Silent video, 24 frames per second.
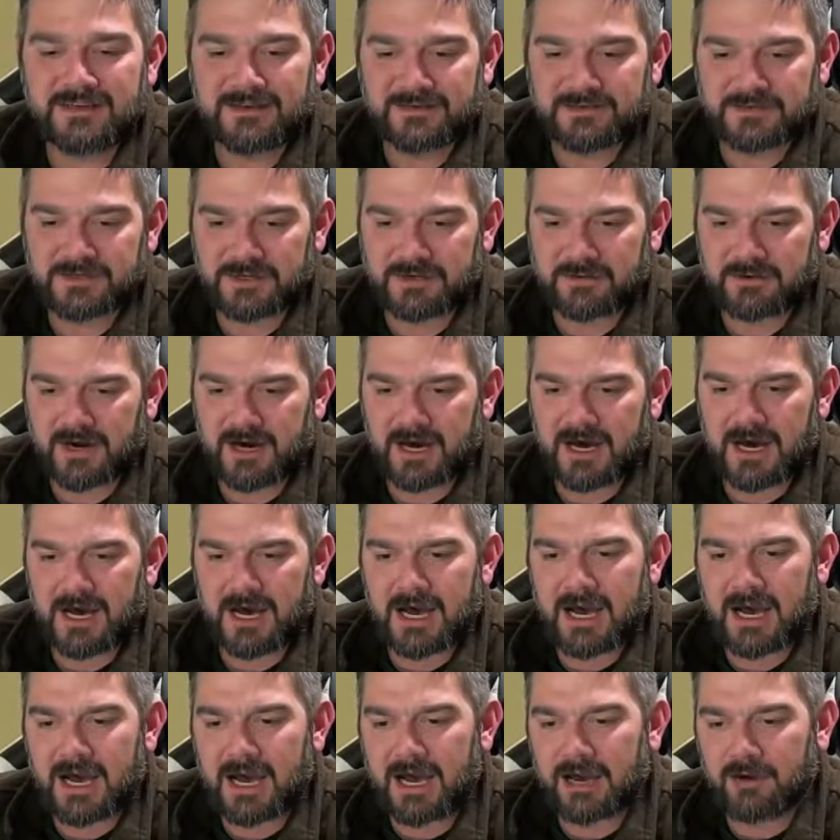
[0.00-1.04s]
So
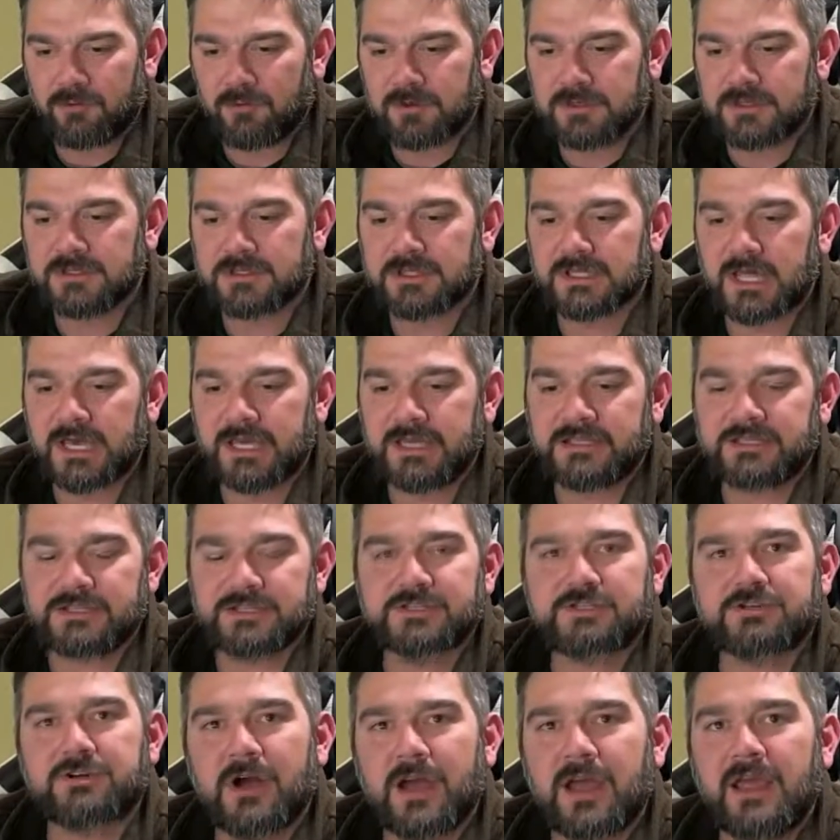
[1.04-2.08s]
I would like to
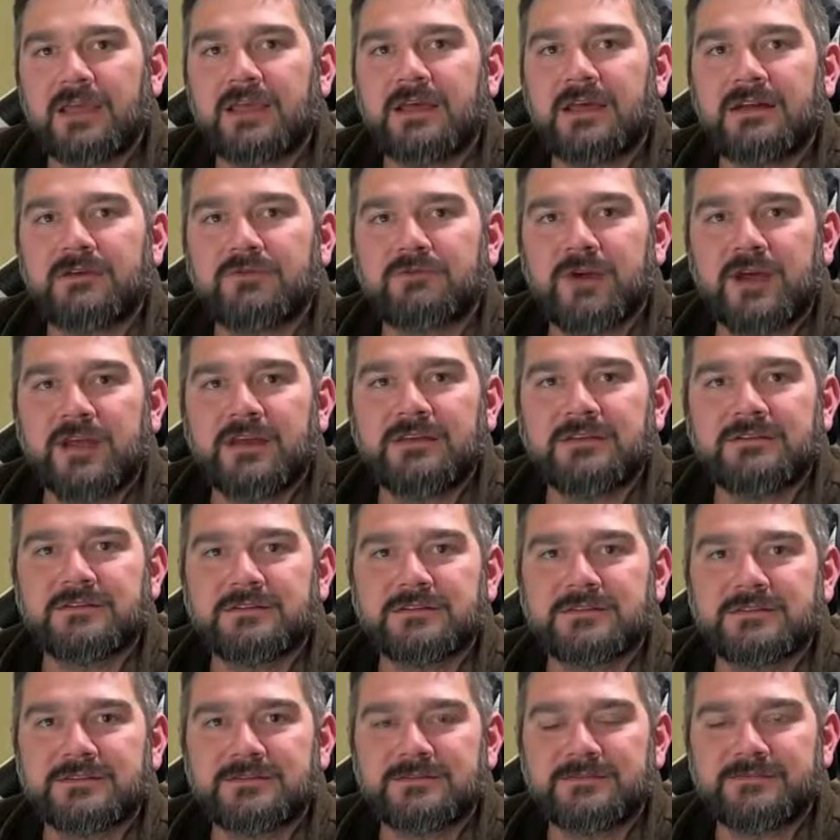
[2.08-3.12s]
try and get a
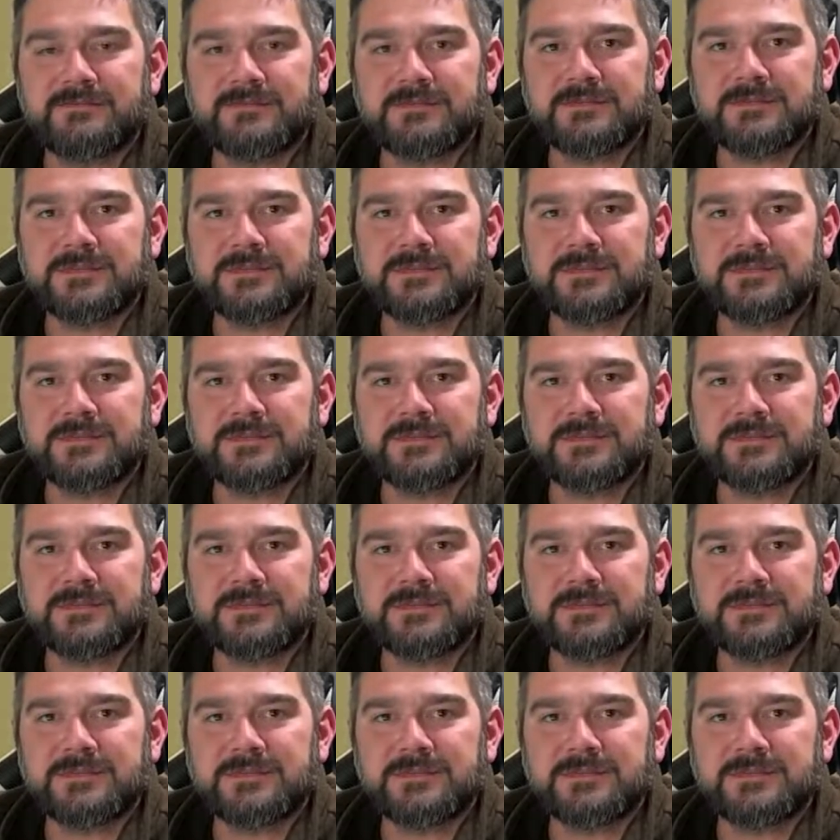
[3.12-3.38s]
regular